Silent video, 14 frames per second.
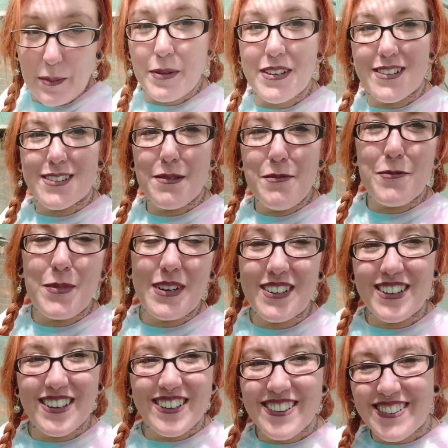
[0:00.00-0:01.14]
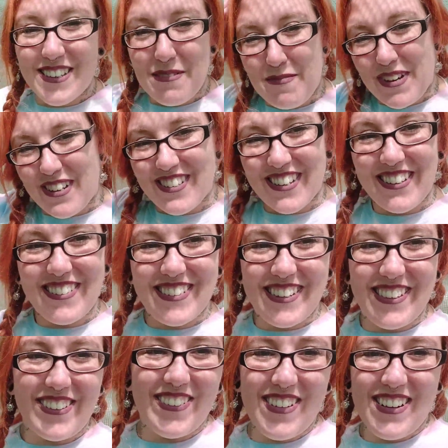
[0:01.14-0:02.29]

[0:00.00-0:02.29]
popping some of my tomatoes in the